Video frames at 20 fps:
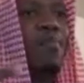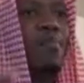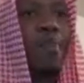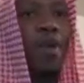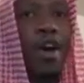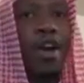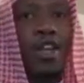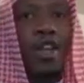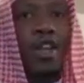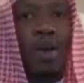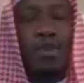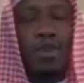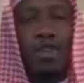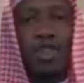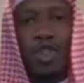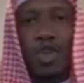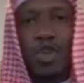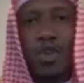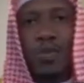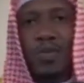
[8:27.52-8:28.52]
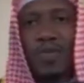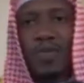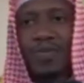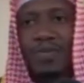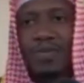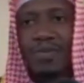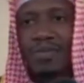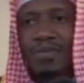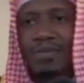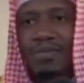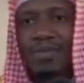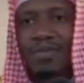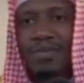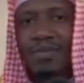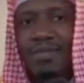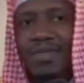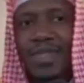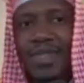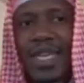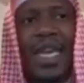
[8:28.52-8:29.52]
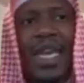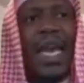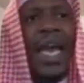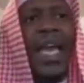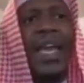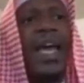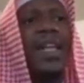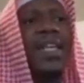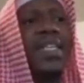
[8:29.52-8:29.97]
Point number two. And that